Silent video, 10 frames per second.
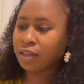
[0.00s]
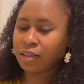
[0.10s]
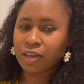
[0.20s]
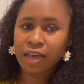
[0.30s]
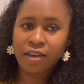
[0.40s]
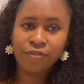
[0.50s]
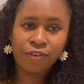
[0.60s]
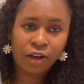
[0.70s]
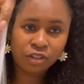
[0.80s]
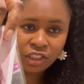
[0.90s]
You get a
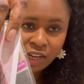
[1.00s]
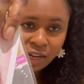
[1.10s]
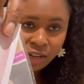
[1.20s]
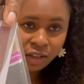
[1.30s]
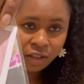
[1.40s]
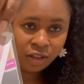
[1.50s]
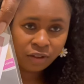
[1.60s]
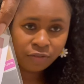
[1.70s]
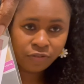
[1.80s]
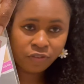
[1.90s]
voucher
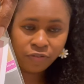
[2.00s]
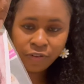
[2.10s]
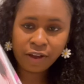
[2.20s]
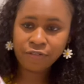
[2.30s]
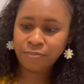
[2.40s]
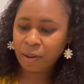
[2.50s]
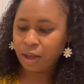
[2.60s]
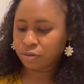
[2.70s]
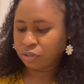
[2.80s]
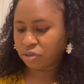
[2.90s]
for
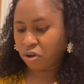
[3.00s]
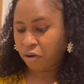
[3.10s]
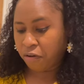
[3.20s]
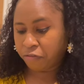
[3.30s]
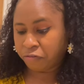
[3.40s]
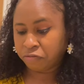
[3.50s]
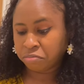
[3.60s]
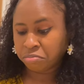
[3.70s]
£5 off.